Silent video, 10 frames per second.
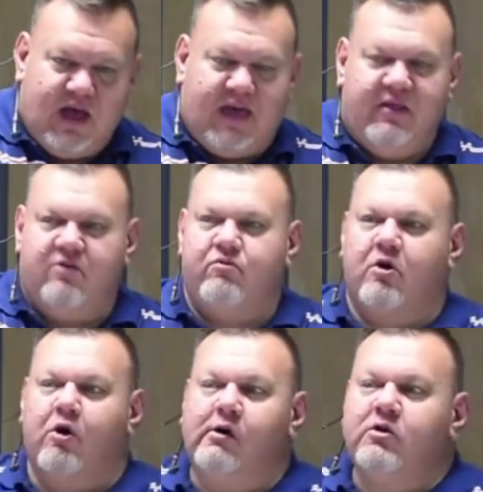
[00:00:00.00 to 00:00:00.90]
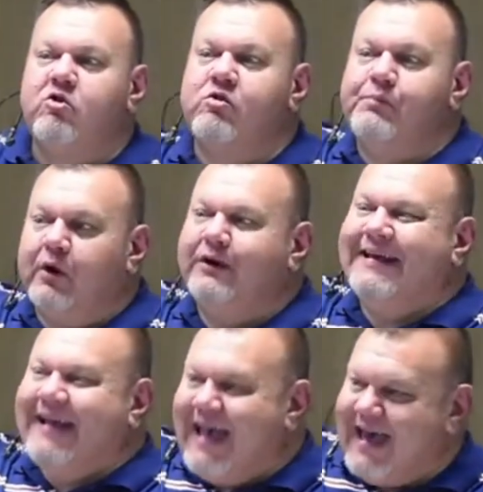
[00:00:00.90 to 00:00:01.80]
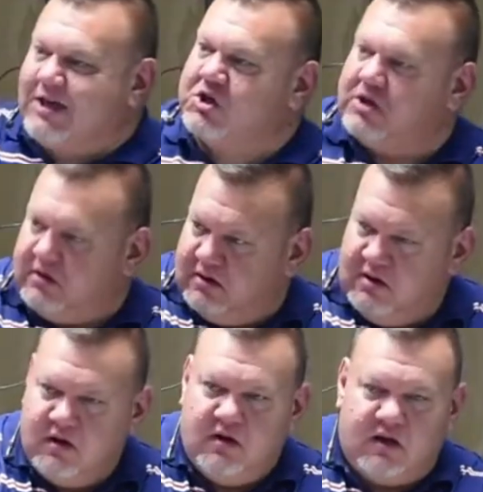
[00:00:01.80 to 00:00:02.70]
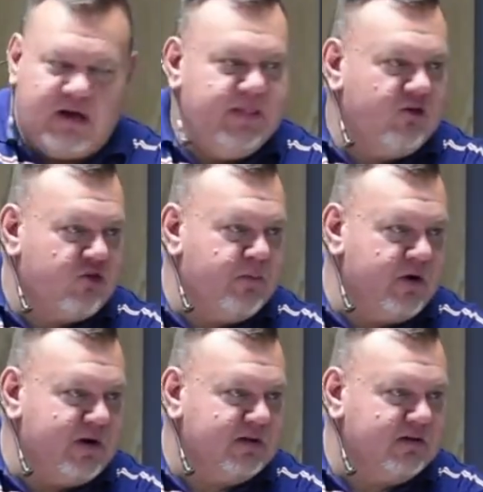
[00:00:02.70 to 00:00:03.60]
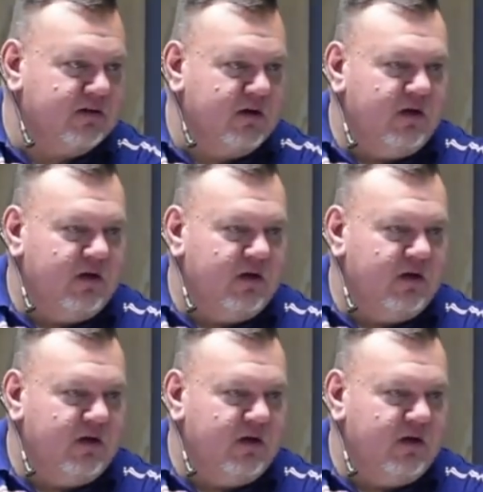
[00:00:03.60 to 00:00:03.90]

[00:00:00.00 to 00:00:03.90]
and there's a corresponding action in the spirit